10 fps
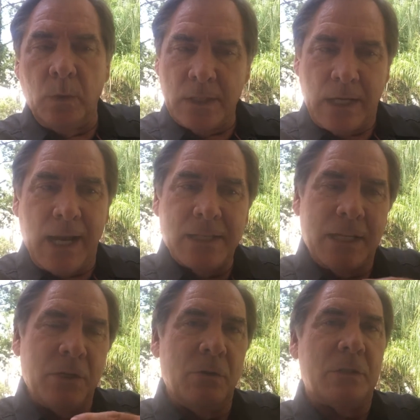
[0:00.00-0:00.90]
Once guys
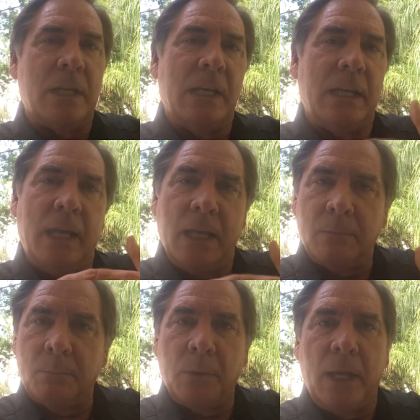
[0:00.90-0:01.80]
get used to getting a
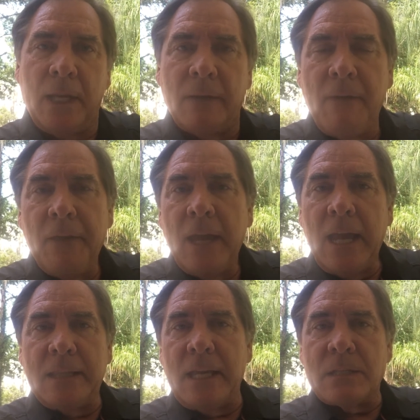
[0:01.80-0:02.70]
hit and playing
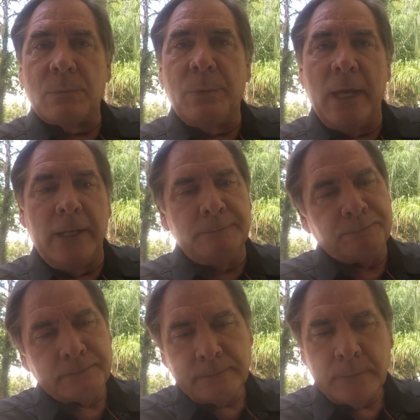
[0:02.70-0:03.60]
at that speed,
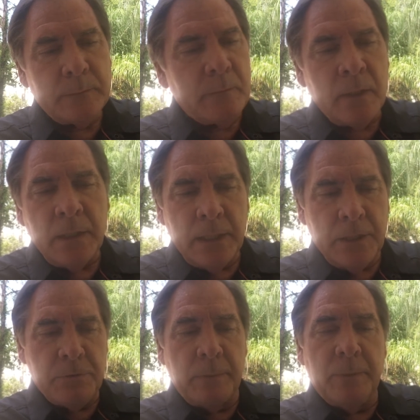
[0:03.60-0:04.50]

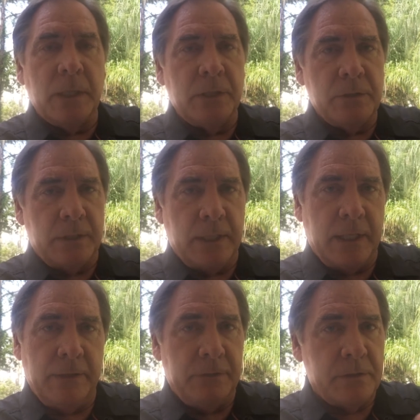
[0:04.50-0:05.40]
the injury bug usually
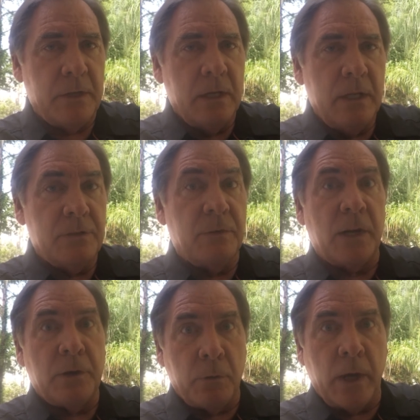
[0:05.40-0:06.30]
kind of is, is
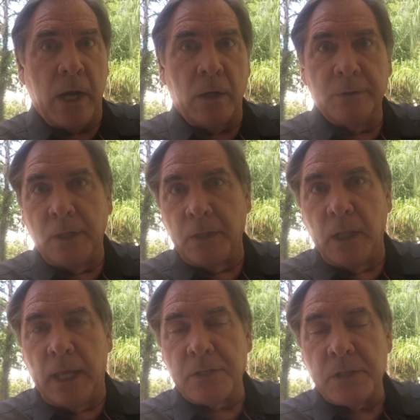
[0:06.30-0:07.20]
very rare.
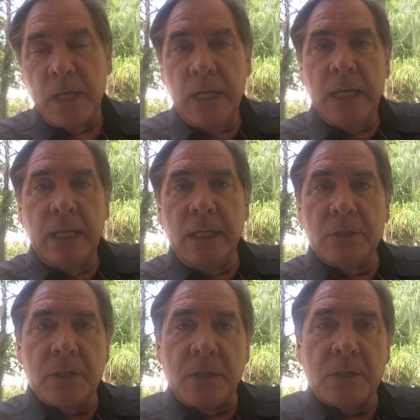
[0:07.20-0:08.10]
Nonetheless, it
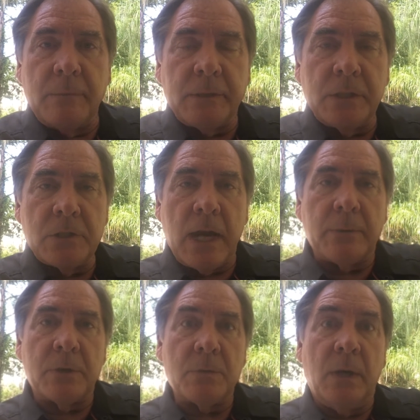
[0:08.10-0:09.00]
is uh, something the
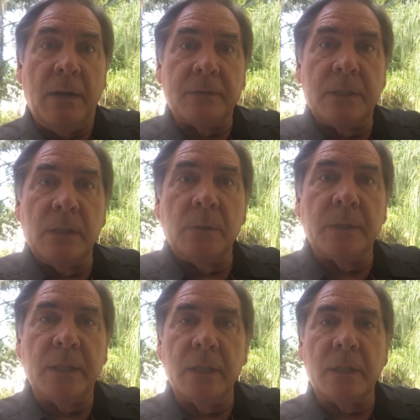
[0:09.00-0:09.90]
Jaguars will have to deal
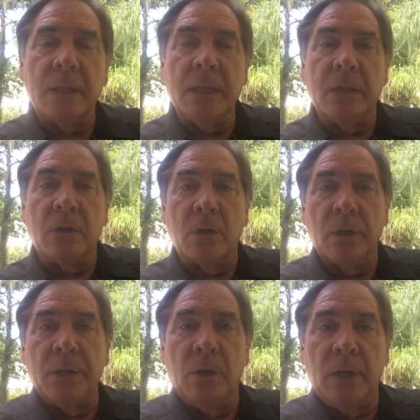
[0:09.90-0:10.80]
with here, uh, here
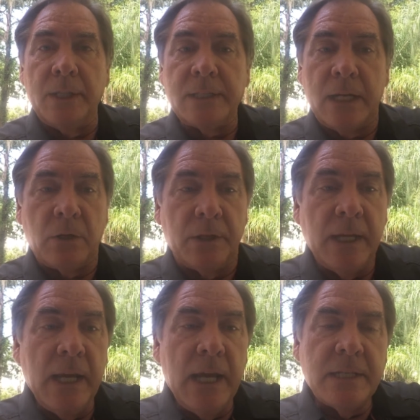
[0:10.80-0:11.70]
early on. They take
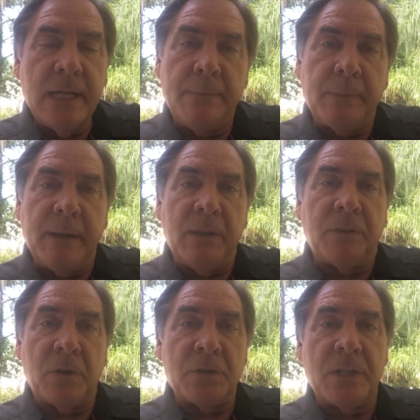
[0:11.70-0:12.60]
on Tampa Bay
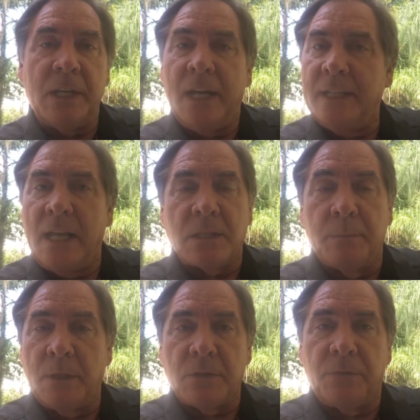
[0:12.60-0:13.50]
Thursday night, and that's
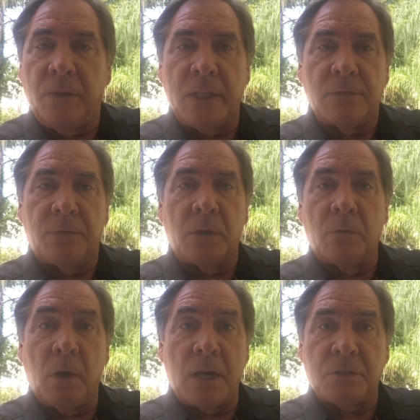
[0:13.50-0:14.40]
a bunch of fights for
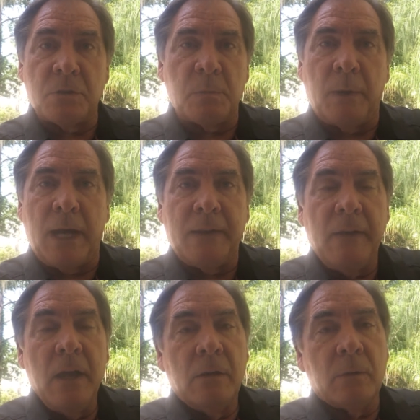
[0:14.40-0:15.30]
a roster spot.
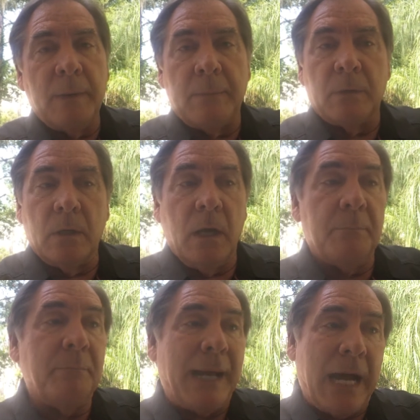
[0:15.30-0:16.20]
Remember,
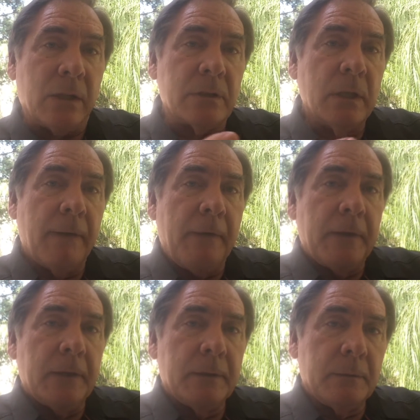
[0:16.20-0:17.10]
about
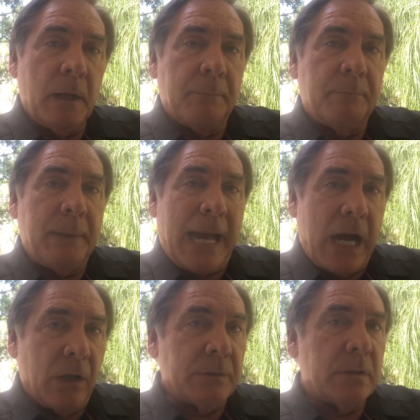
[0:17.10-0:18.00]

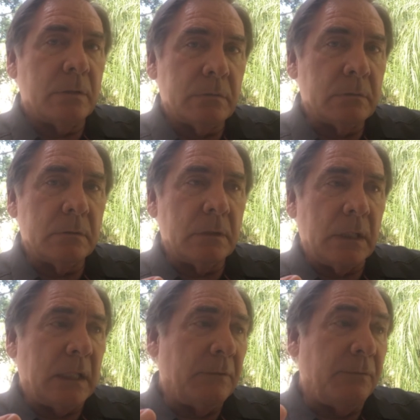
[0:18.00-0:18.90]
about
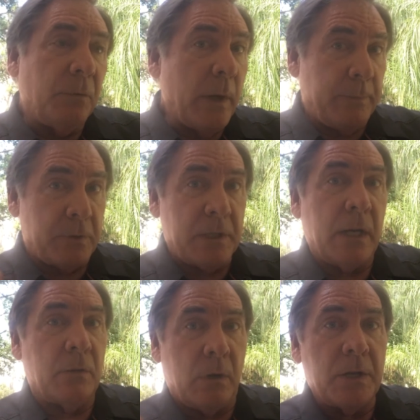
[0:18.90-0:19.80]
40%
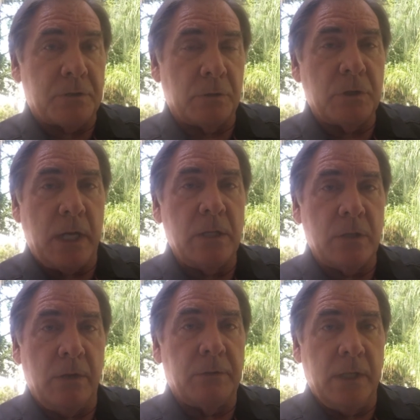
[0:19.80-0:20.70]
uh, of the roster will
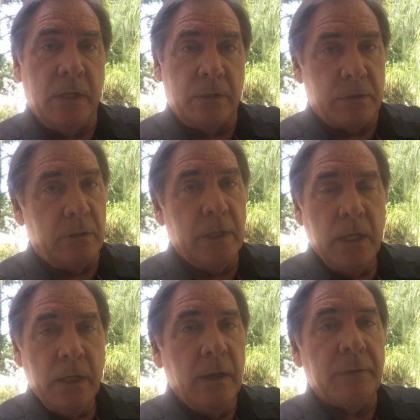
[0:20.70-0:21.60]
change every year. So you're going
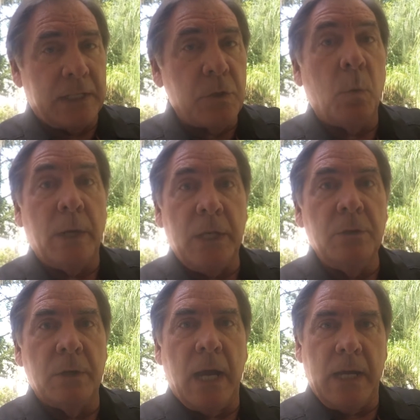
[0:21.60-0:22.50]
to have like 20
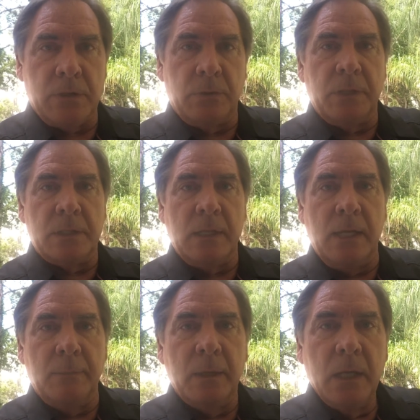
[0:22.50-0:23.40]
new guys on the
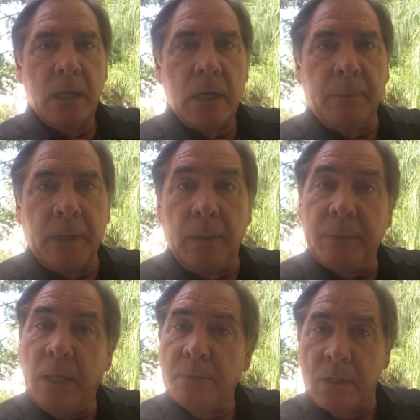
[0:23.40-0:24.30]
team coming
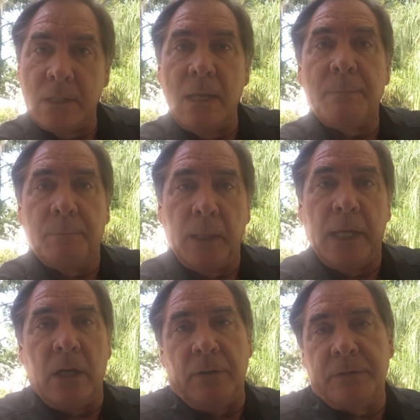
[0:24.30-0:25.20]
up. And that was a deep
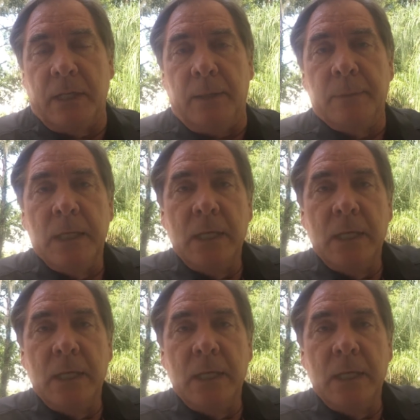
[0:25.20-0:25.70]
playoff team.